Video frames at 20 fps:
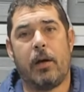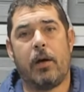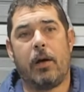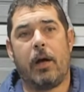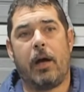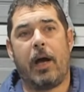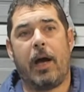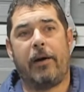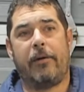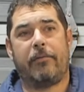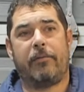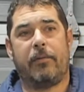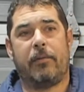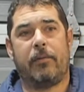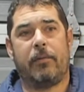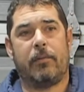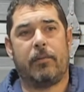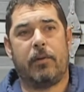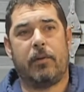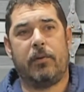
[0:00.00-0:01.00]
Have
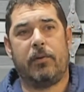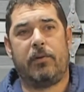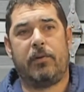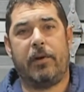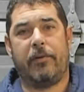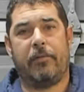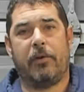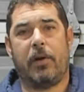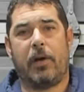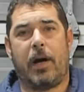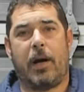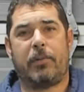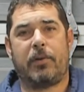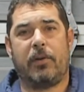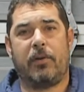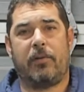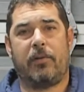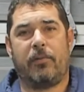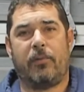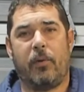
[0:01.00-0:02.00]
different
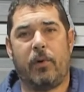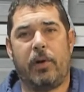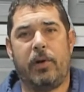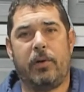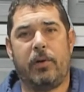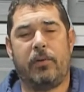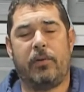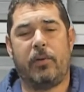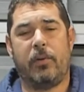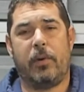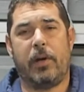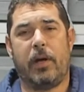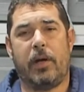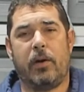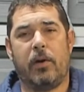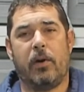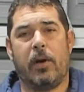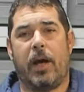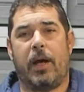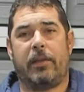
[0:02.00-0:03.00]
options for you to
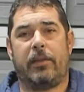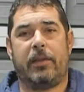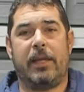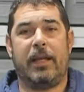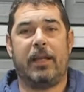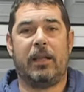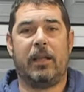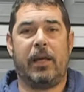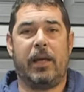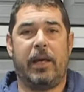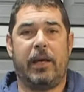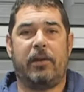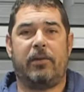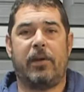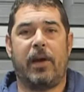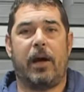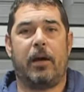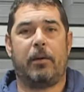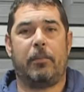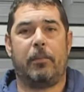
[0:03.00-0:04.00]
enter at the link
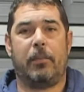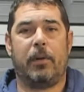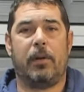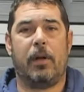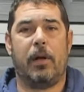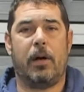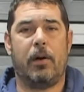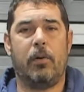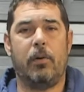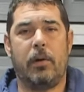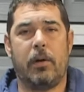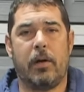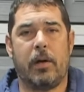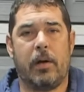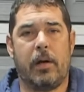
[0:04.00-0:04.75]
down below.